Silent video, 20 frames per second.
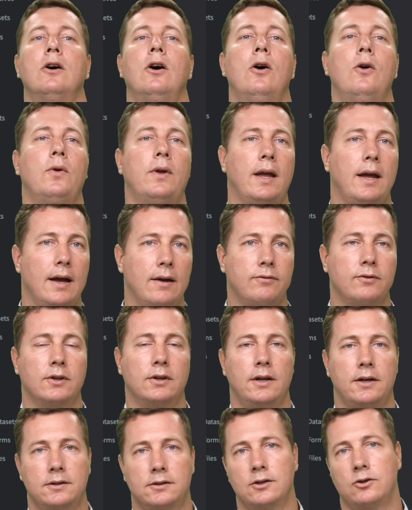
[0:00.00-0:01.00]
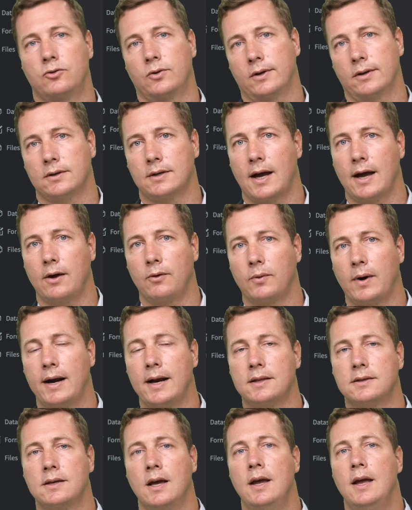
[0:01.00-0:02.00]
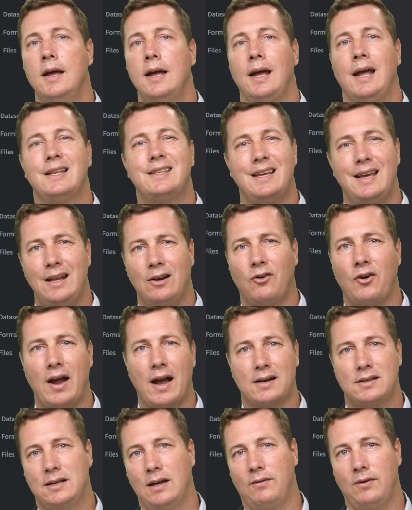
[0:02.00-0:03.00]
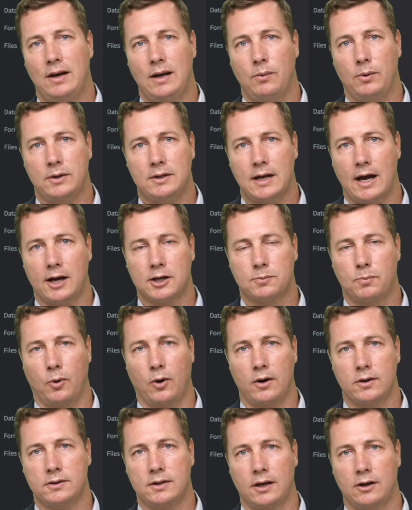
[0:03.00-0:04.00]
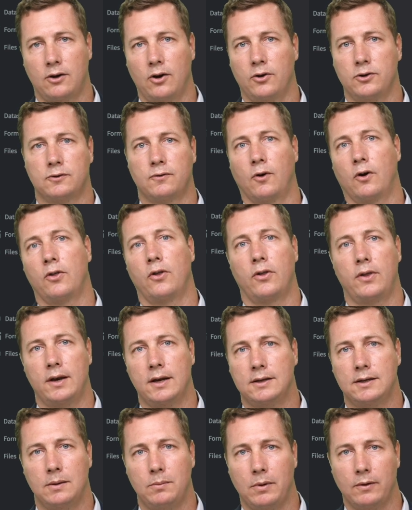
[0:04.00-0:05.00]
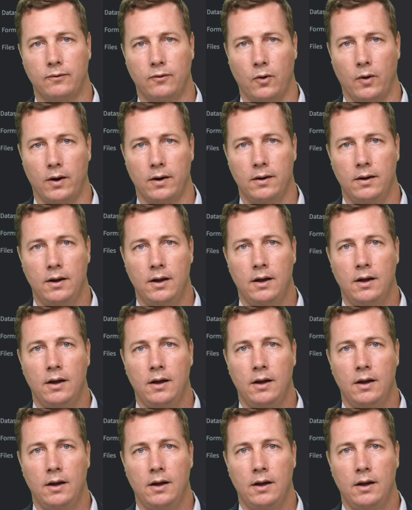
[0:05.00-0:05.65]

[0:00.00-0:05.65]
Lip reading: Oh, okay, I've clicked to drill down, right? It's interactivity with dashboards that goes further than it did before.